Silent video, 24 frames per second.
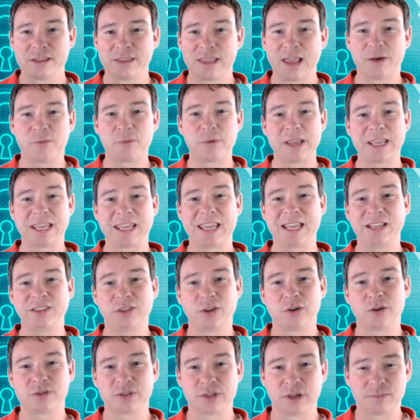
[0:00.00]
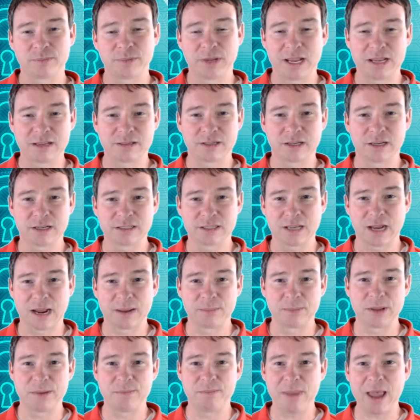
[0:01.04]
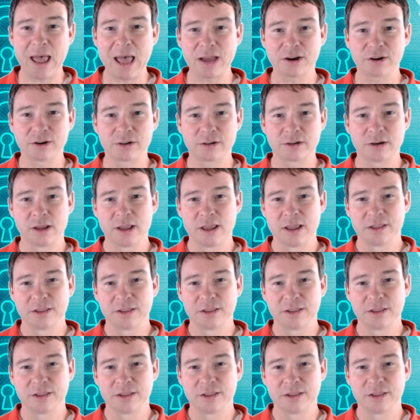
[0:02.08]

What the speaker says: that we get those updates in a timely manner.